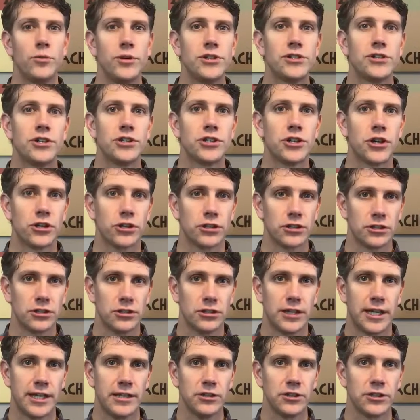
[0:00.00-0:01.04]
research
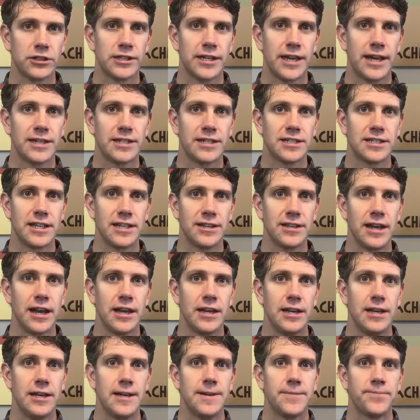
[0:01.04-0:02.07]
article I looked at said
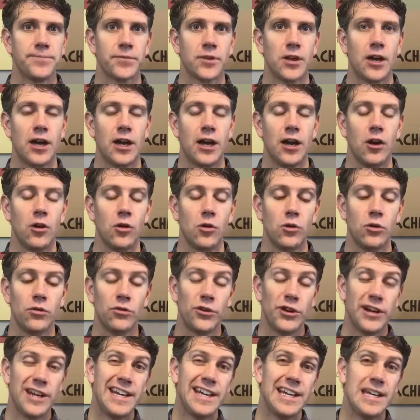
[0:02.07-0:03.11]
that
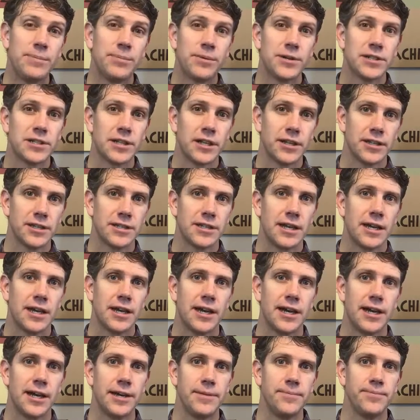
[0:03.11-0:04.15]
over 80% of the
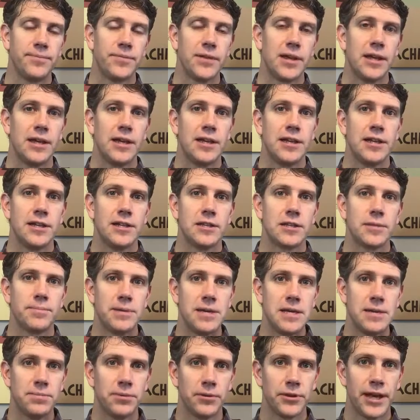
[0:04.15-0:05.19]
time, the
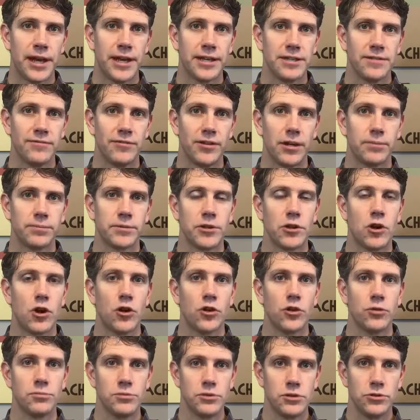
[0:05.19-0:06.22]
people that developed an
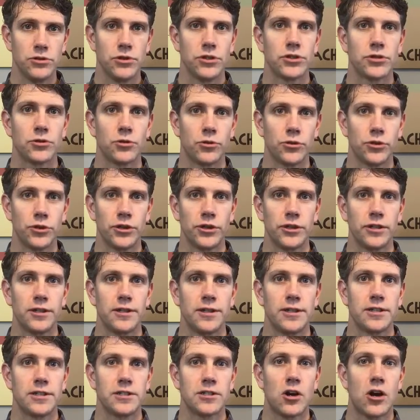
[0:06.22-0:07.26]
autoimmune disorder
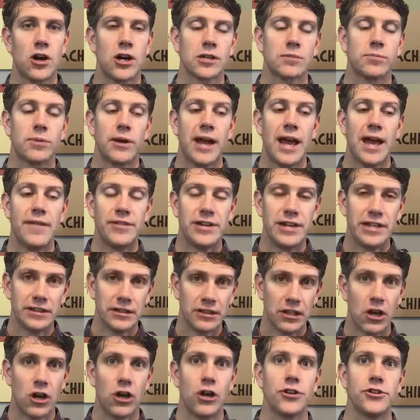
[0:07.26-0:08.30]
talk about having a
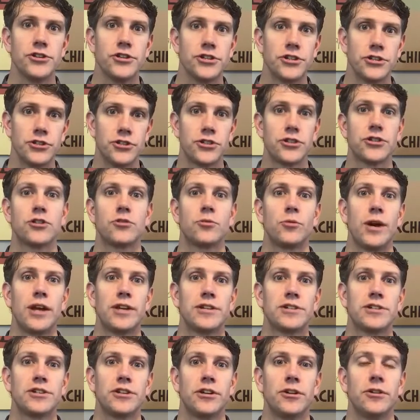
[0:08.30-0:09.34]
large
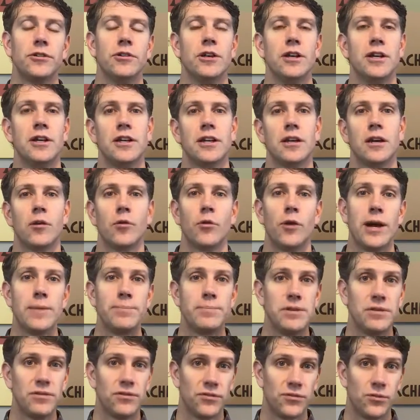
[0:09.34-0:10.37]
stressor right
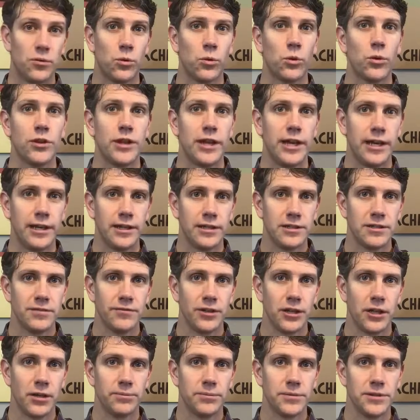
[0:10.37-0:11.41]
before they
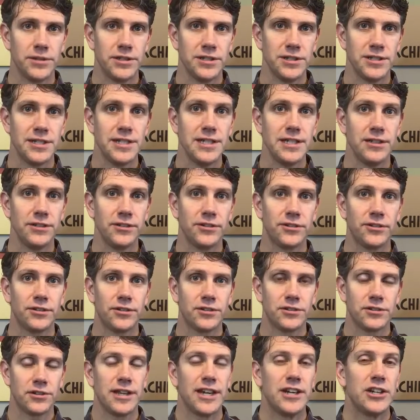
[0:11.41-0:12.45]
developed the disease.
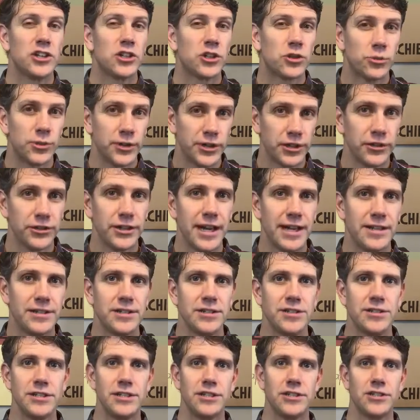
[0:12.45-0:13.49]
So that triggered that
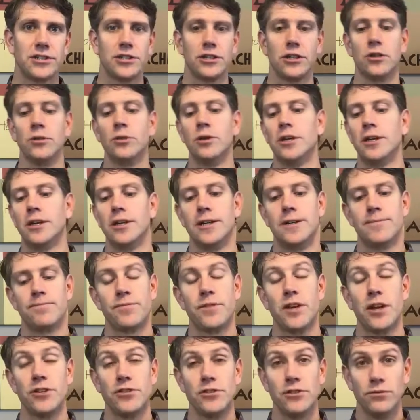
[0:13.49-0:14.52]
disease. So
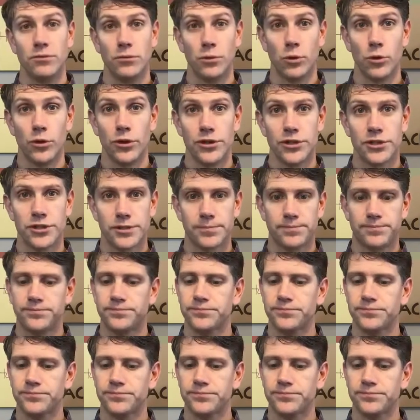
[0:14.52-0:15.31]
a divorce,